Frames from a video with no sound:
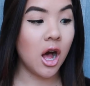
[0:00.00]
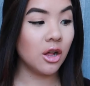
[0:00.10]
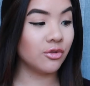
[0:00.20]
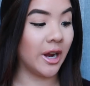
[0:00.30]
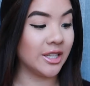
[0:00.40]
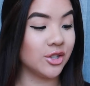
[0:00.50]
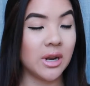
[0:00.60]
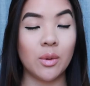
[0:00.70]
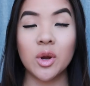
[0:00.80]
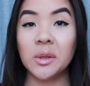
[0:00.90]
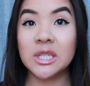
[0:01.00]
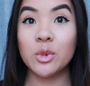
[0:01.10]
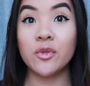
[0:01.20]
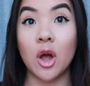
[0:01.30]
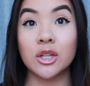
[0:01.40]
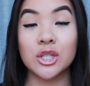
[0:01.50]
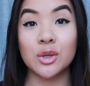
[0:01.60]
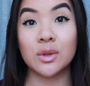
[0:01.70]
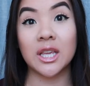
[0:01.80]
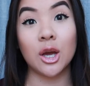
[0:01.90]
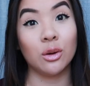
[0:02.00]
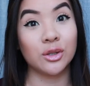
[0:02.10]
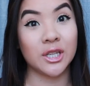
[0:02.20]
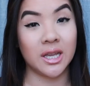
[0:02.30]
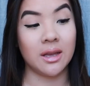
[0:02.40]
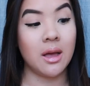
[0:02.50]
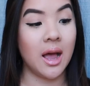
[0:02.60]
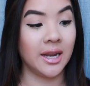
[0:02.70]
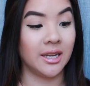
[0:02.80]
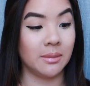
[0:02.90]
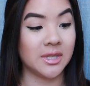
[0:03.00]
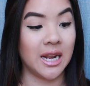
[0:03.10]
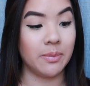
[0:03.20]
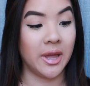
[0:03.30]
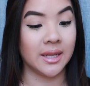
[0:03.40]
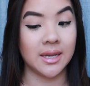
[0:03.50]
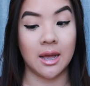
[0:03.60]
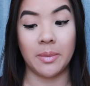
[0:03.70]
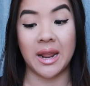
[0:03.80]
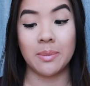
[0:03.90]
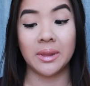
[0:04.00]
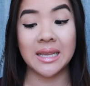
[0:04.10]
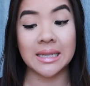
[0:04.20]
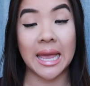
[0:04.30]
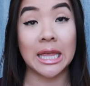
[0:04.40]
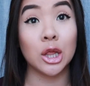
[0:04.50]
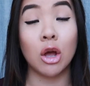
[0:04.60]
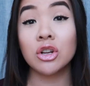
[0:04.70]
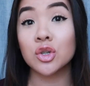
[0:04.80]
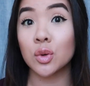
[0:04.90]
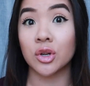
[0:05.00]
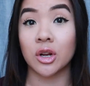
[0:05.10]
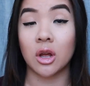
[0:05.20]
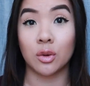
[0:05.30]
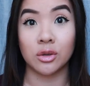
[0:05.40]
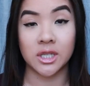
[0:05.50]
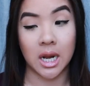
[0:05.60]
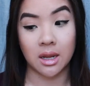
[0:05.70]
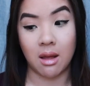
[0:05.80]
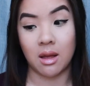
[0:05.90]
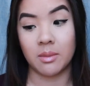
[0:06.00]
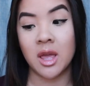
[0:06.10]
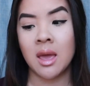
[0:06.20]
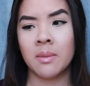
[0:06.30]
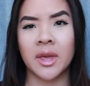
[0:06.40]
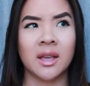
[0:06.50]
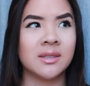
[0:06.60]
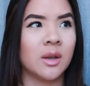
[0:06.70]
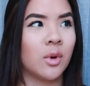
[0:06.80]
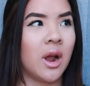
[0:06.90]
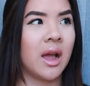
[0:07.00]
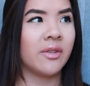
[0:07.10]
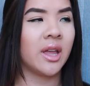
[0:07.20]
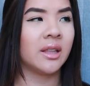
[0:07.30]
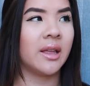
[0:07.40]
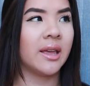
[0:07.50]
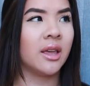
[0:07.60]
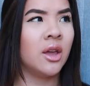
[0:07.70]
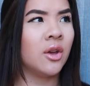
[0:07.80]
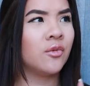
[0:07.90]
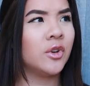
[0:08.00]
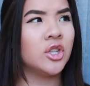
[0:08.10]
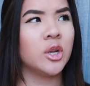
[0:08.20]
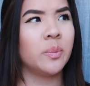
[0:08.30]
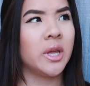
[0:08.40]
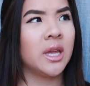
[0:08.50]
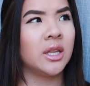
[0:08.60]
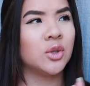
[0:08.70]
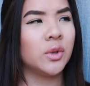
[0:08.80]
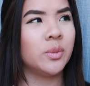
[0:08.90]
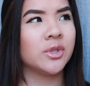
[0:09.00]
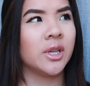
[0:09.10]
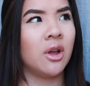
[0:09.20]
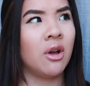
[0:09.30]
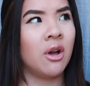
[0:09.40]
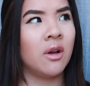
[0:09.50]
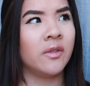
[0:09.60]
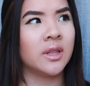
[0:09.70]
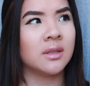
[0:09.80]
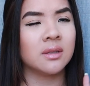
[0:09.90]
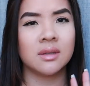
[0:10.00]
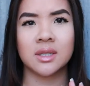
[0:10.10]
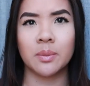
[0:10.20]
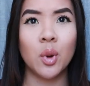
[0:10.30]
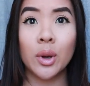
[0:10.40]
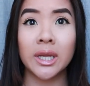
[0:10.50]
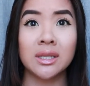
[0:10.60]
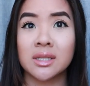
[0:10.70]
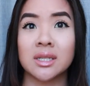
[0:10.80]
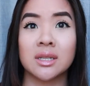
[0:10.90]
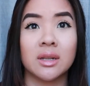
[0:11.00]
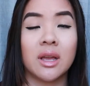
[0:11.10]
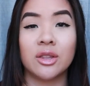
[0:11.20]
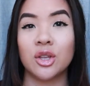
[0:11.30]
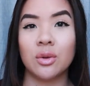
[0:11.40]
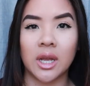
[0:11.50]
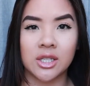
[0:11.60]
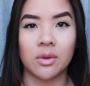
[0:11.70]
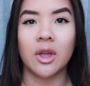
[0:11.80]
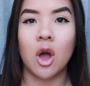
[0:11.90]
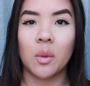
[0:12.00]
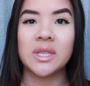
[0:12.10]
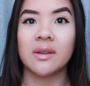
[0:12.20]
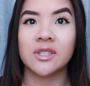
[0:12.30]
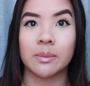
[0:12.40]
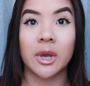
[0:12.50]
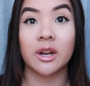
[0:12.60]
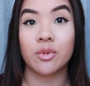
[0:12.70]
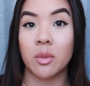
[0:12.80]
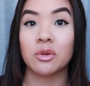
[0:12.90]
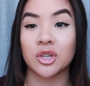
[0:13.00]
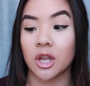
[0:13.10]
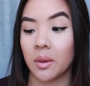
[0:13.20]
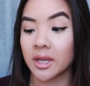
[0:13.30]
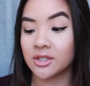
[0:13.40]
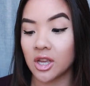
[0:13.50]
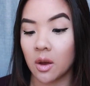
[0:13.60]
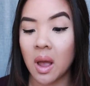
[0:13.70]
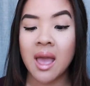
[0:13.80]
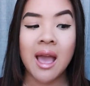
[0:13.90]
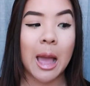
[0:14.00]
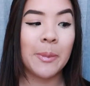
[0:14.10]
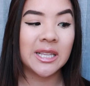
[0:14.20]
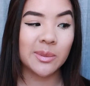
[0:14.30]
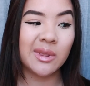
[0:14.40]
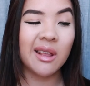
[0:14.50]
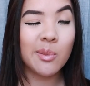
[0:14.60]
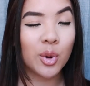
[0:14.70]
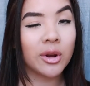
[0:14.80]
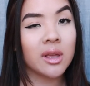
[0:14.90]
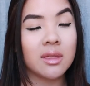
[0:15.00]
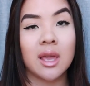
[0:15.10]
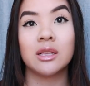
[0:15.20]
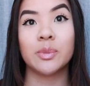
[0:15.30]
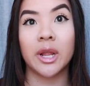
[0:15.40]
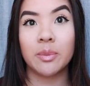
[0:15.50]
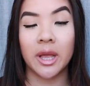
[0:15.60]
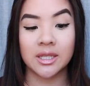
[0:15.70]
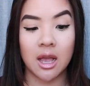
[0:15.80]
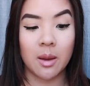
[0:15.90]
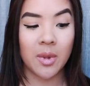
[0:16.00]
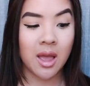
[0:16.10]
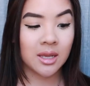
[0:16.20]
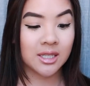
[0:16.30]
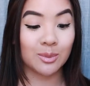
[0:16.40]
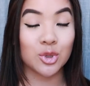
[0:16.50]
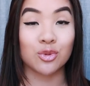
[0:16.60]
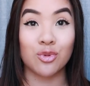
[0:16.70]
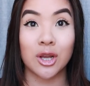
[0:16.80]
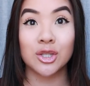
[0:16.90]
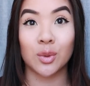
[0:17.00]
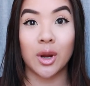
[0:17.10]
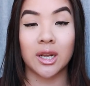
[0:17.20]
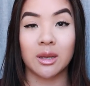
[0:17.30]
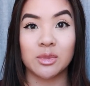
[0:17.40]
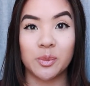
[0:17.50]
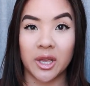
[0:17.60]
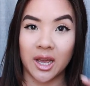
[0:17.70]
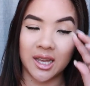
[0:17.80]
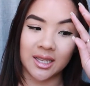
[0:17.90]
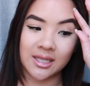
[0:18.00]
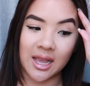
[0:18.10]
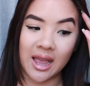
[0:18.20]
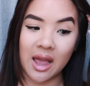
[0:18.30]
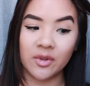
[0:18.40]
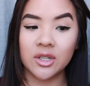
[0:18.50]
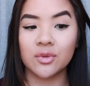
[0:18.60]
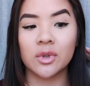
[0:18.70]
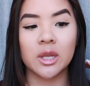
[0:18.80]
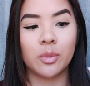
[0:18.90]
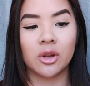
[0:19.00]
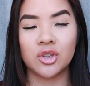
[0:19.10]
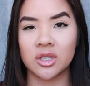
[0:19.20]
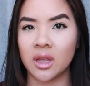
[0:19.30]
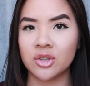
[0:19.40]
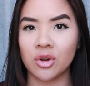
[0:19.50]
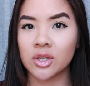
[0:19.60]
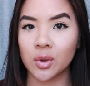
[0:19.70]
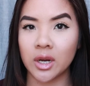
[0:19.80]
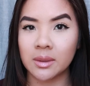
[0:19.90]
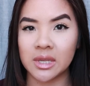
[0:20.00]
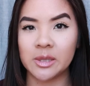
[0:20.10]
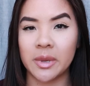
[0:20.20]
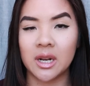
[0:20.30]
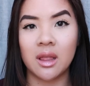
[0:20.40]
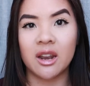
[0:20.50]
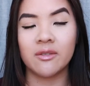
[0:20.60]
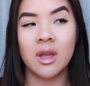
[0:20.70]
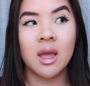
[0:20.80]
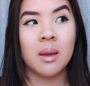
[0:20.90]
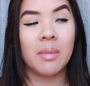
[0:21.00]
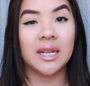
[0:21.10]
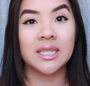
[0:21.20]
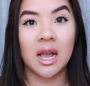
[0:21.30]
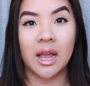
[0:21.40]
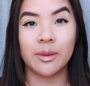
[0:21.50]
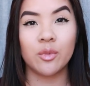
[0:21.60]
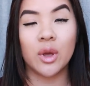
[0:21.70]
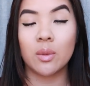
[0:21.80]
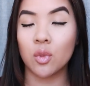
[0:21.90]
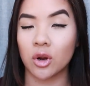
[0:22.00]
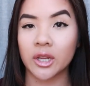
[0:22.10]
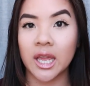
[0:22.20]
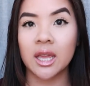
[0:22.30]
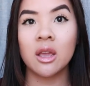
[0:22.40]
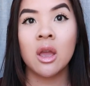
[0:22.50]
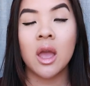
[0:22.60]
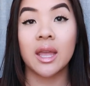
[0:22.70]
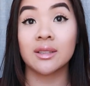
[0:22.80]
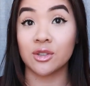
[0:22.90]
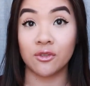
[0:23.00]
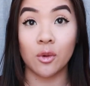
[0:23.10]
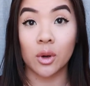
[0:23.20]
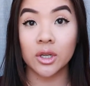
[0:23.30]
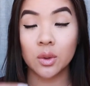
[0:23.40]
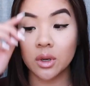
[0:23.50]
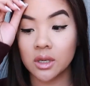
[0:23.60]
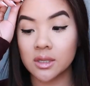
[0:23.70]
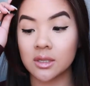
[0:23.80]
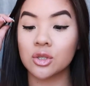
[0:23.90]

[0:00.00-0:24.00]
All right, so now we're going to move on to the Ulta items that I picked up. And I placed a large order on Ulta.com because they were having like free shipping, 20% off, and some points. And you guys know, they always have some kind of promotion going. So I picked up a lot of boring things, but I picked up some drugstore items because I haven't really purchased a lot of drugstore items. I spend a lot of my time when I'm working in Sephora doors.